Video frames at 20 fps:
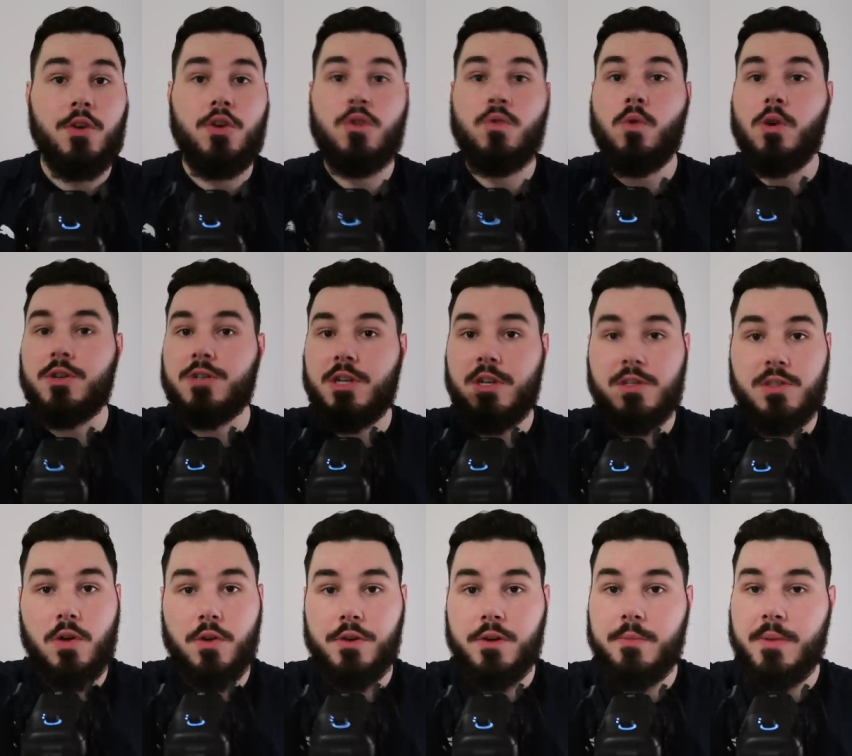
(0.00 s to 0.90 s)
You watch those
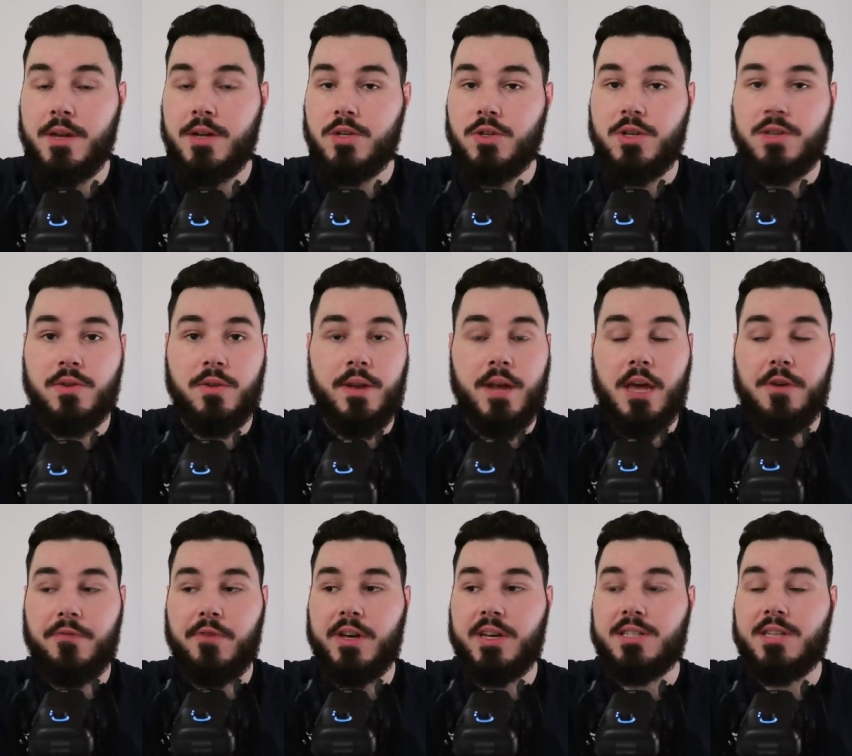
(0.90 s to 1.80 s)
documentaries on
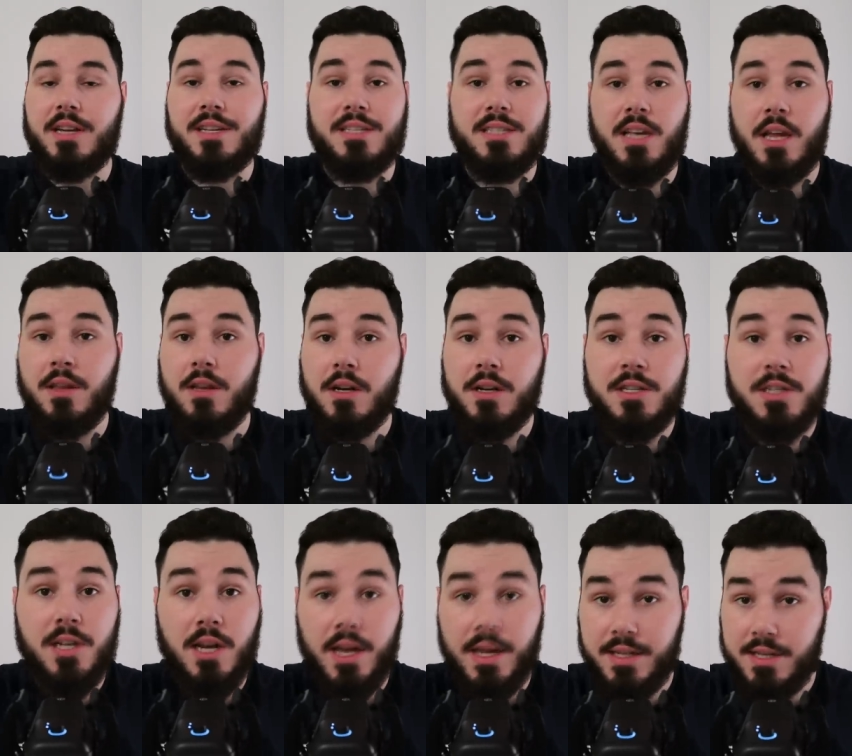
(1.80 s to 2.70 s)
Netflix like Sunderland
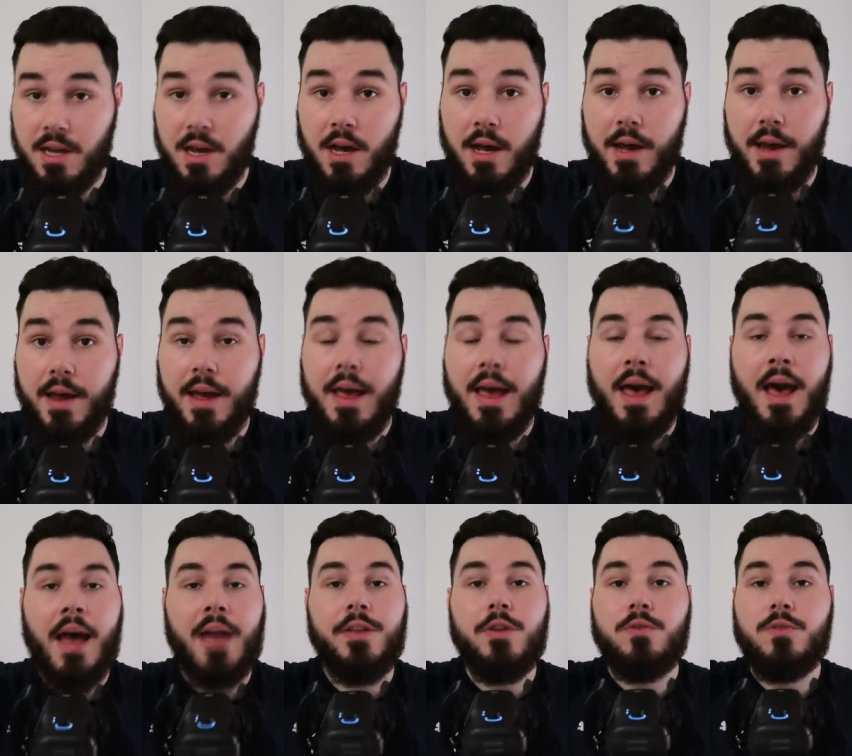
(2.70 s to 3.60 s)
Till I Die,
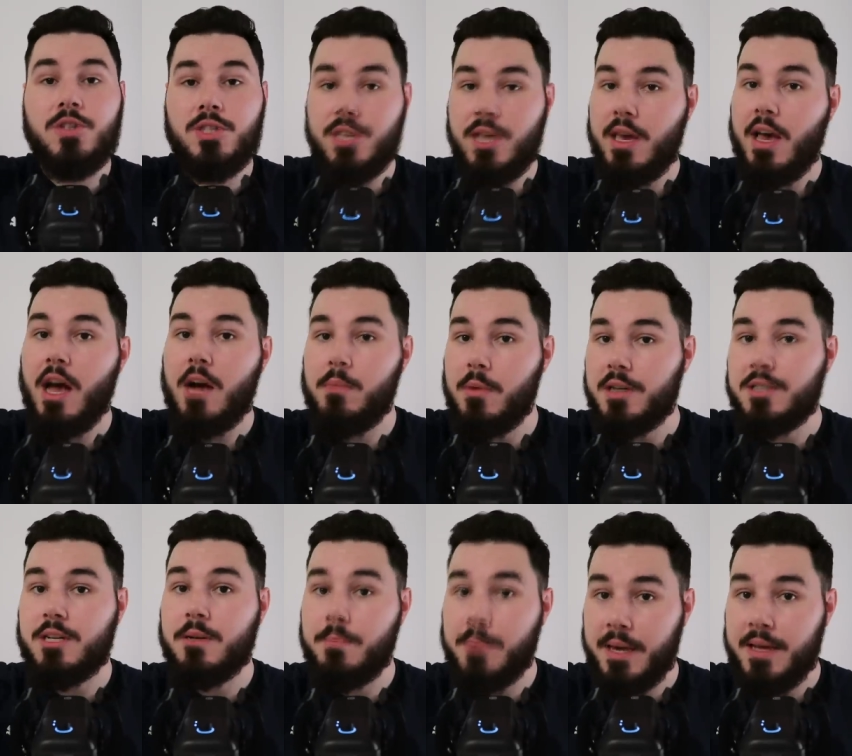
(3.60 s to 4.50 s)
and you see how
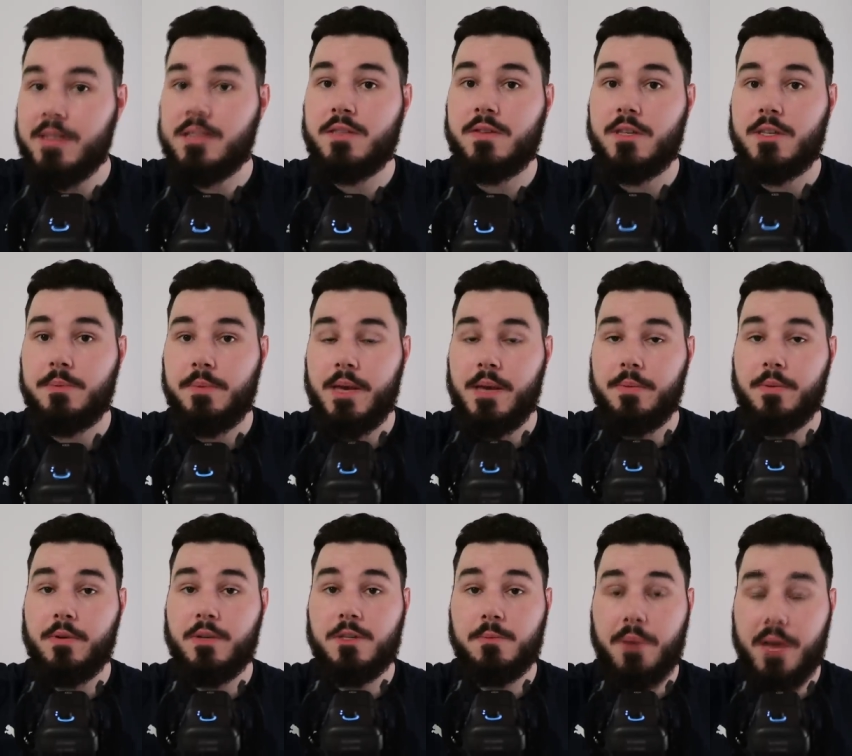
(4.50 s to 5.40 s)
much it means to these
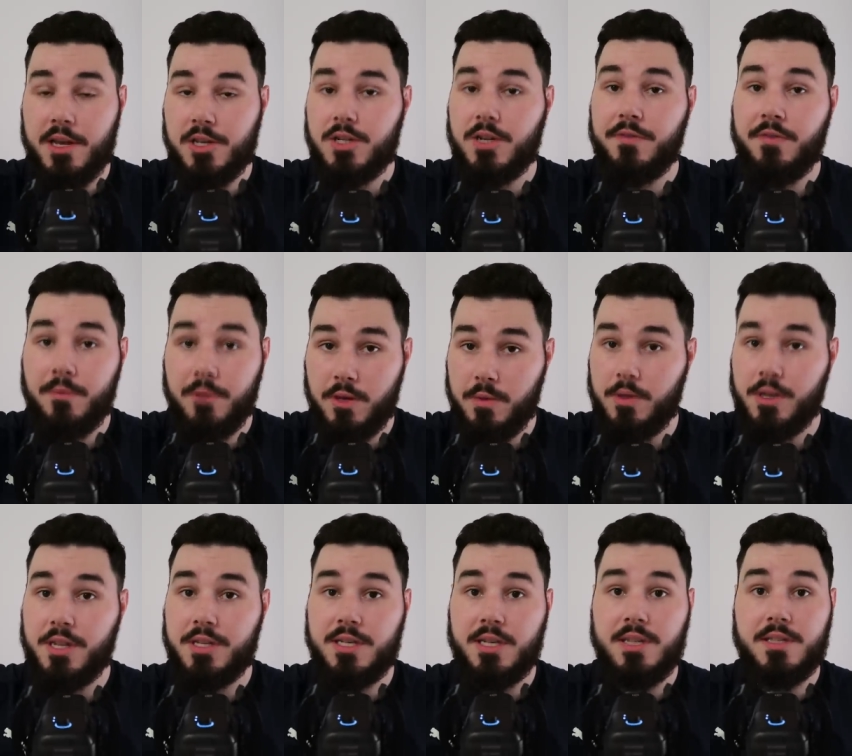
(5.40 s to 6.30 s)
people, especially from
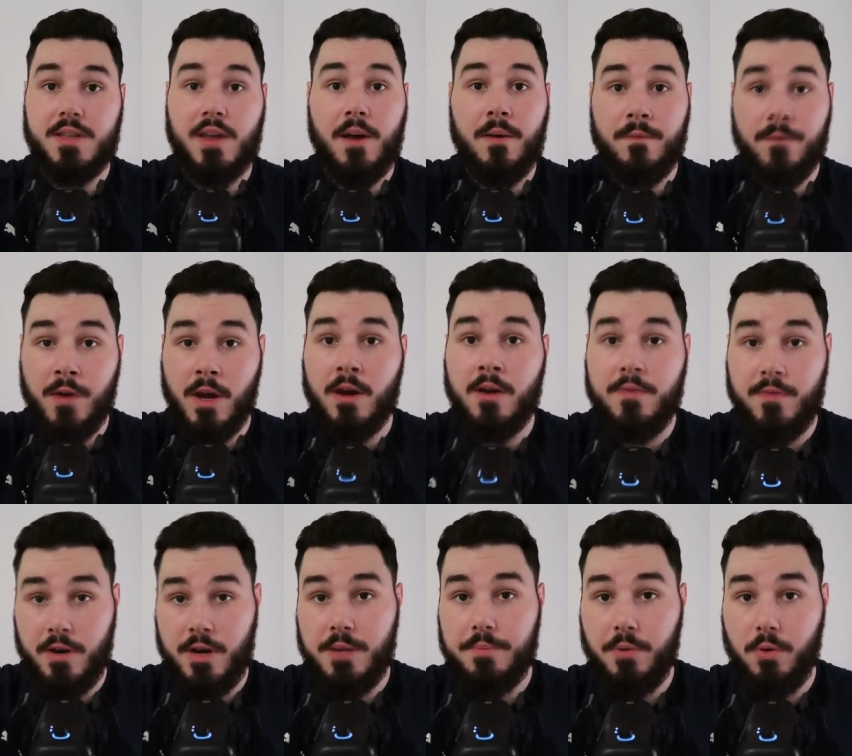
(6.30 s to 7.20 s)
communities that are very,
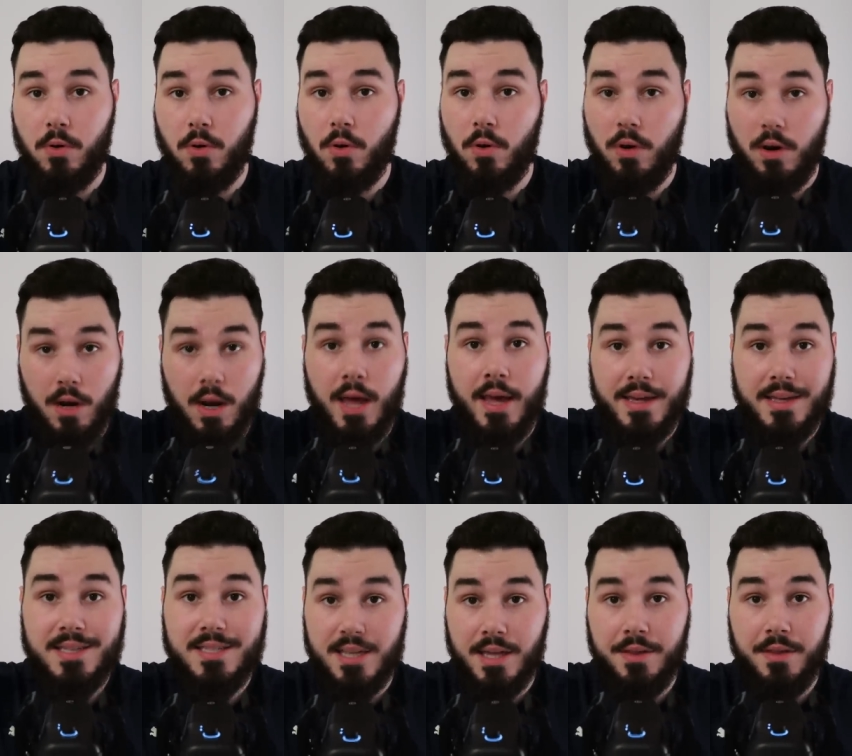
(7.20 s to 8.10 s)
very poor,
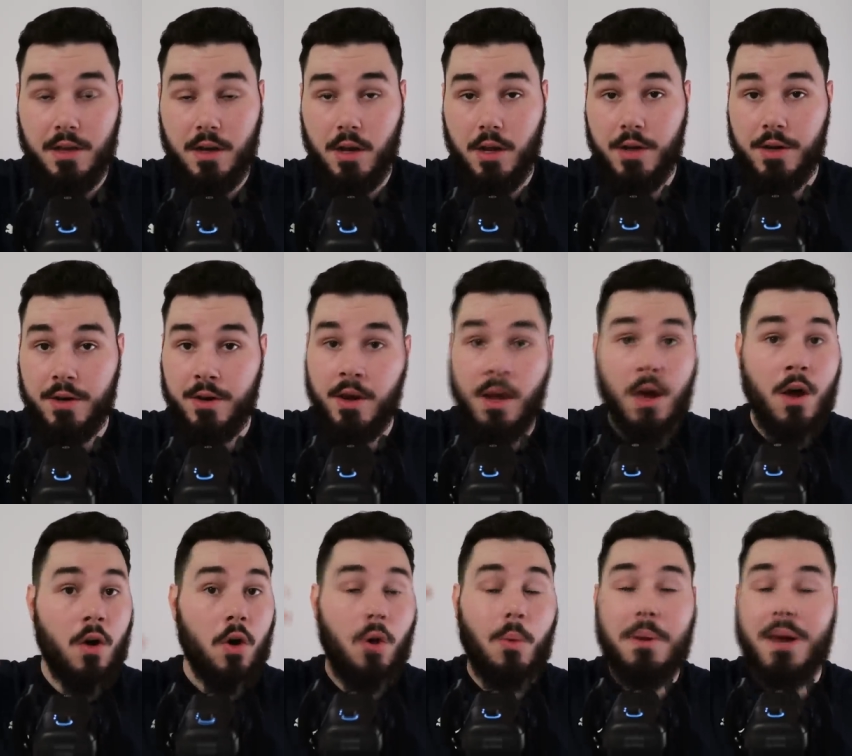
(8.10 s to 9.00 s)
like Sunderland
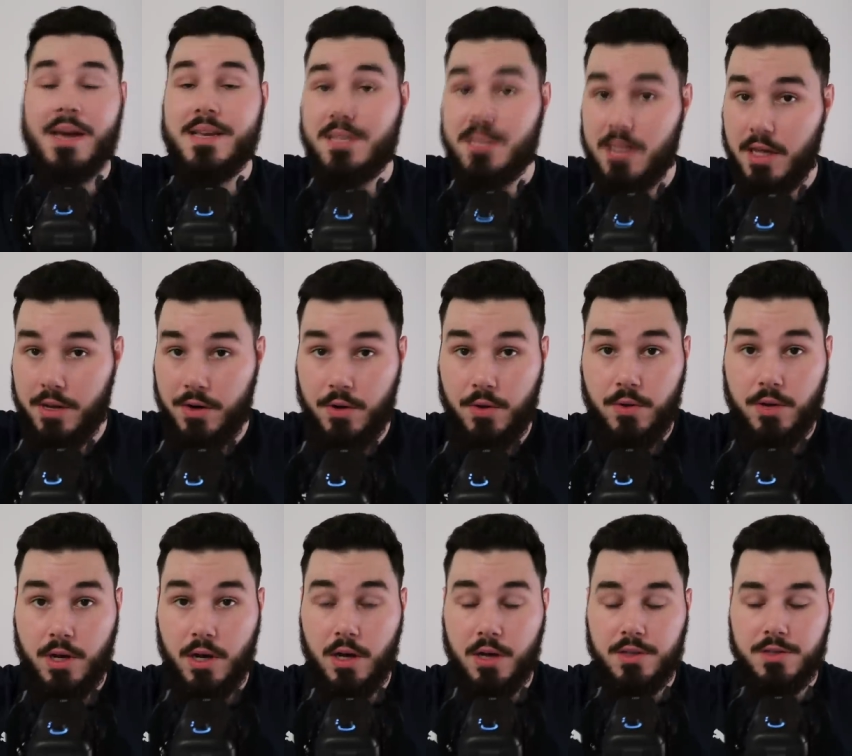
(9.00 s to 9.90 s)
or places like
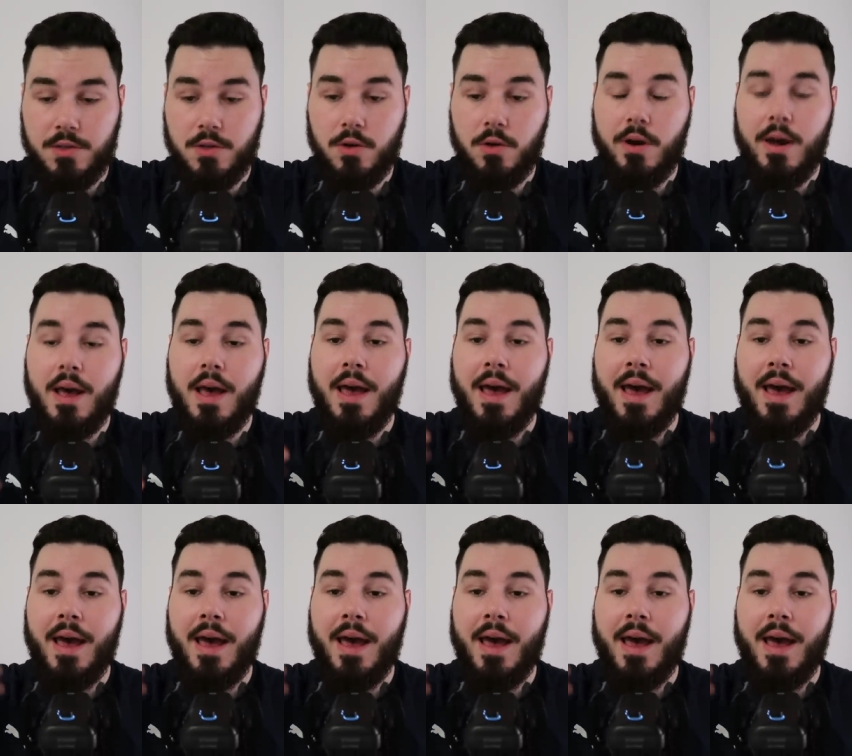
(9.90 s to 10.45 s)
Newcastle.